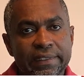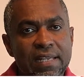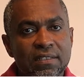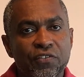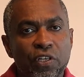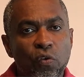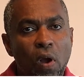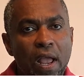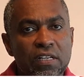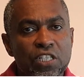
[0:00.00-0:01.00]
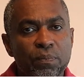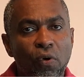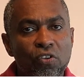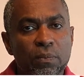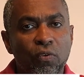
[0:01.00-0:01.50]
It doesn't require
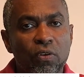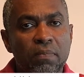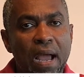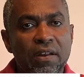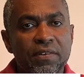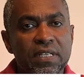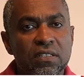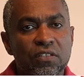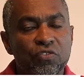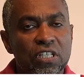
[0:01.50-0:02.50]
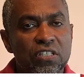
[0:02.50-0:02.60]
disposable batteries, you